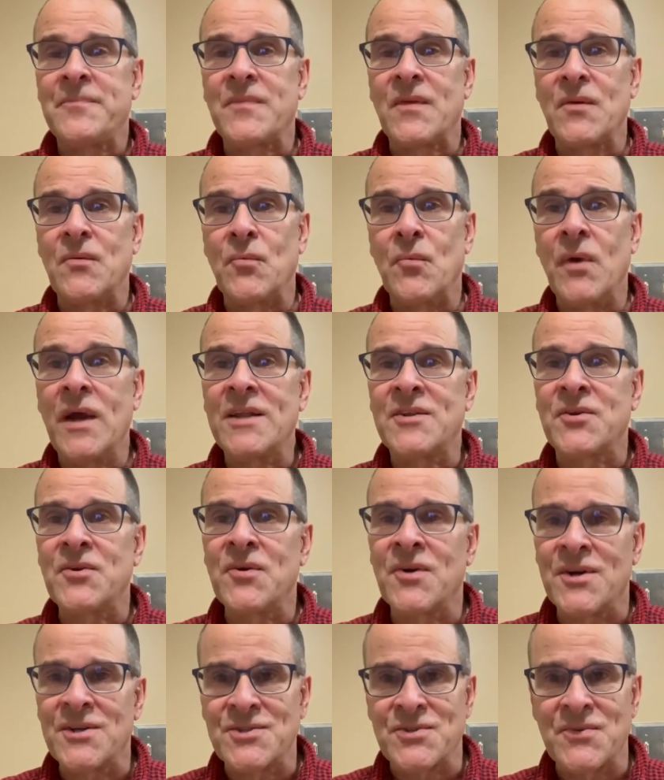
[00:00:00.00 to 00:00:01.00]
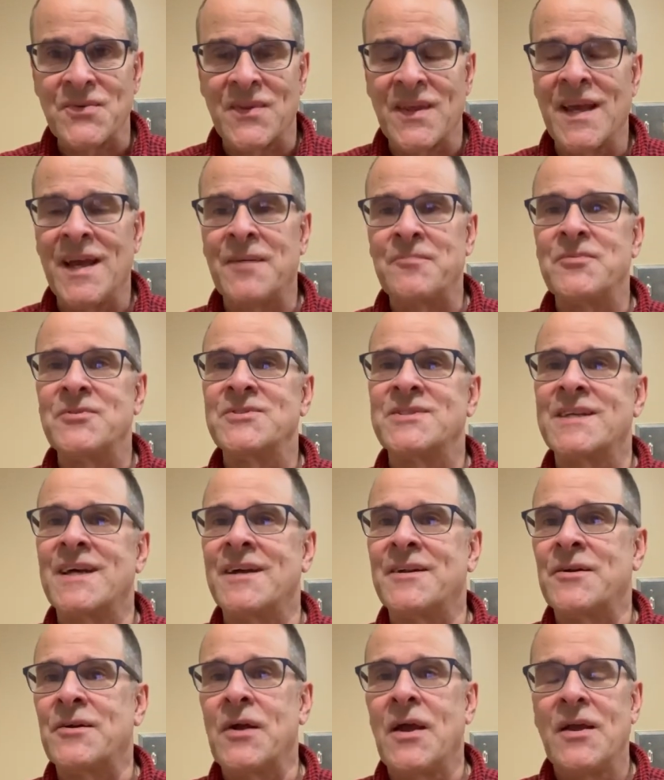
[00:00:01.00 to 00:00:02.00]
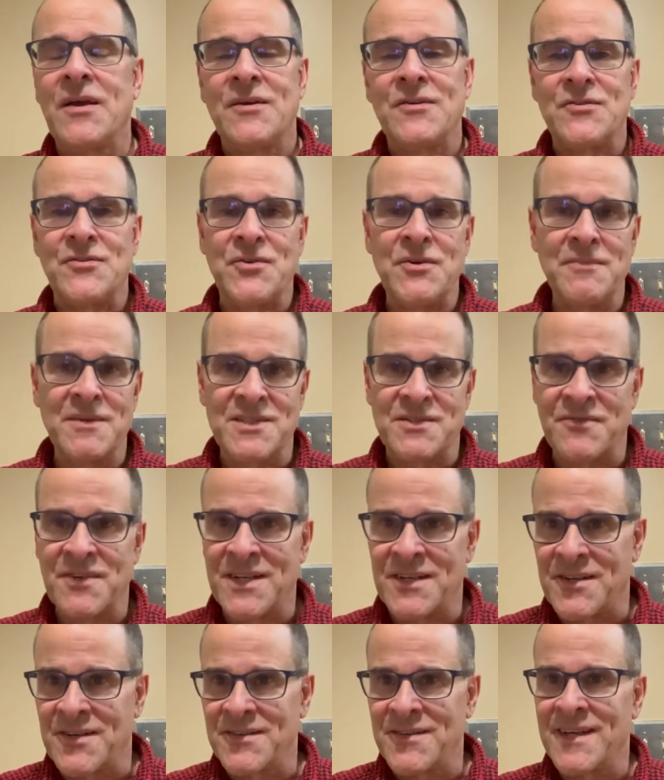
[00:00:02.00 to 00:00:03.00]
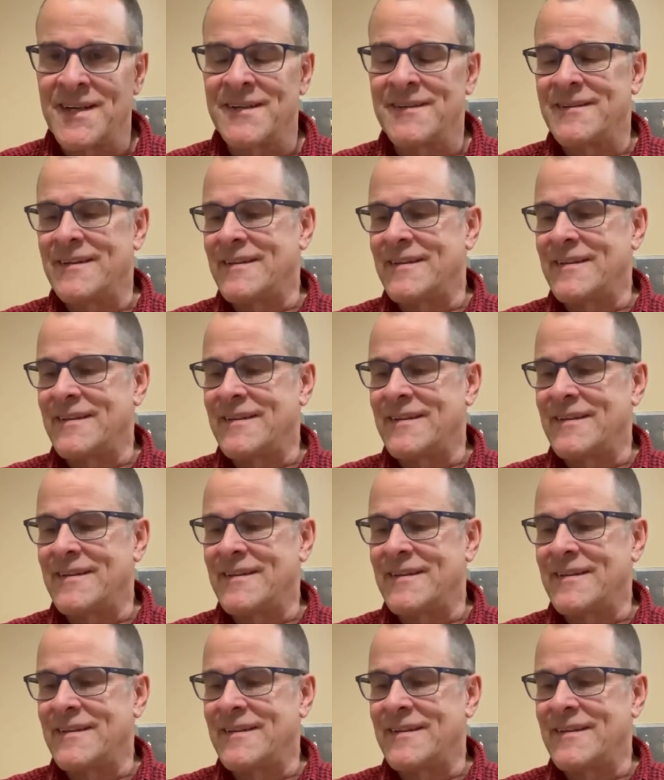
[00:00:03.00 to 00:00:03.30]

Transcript: way too harsh with the apple cider. Too much vinegar there,